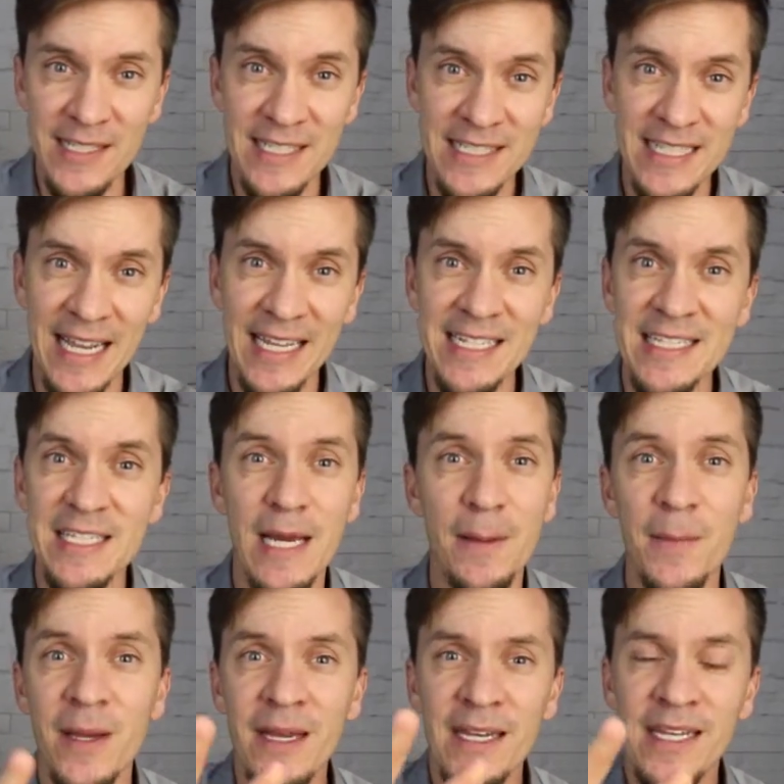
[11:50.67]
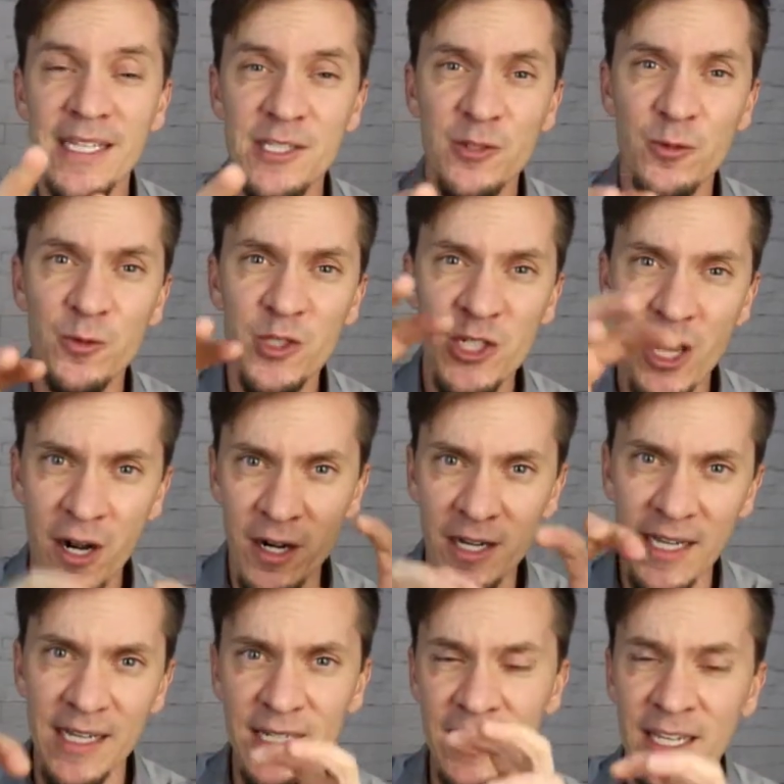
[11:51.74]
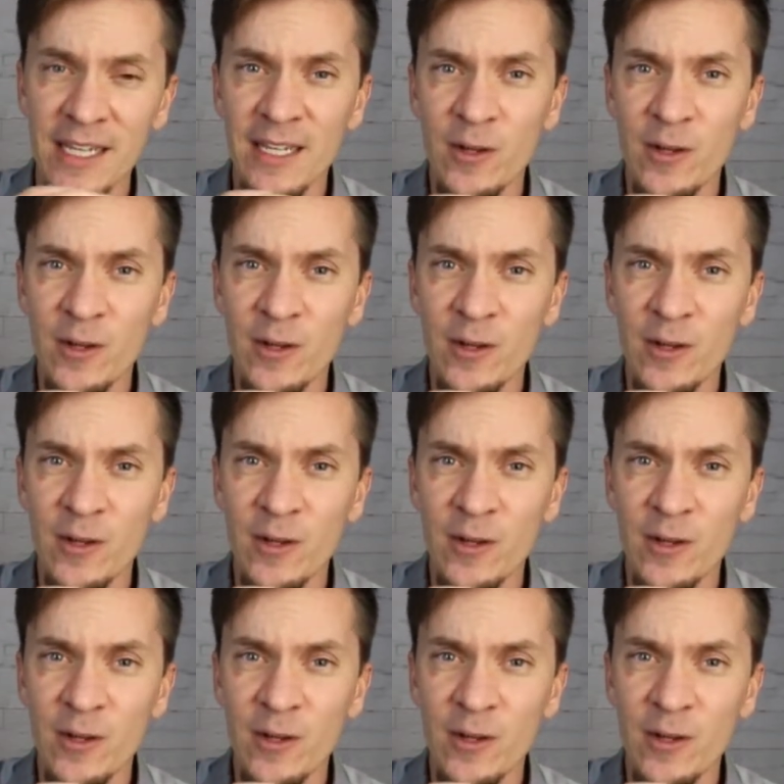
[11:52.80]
The second step is to target,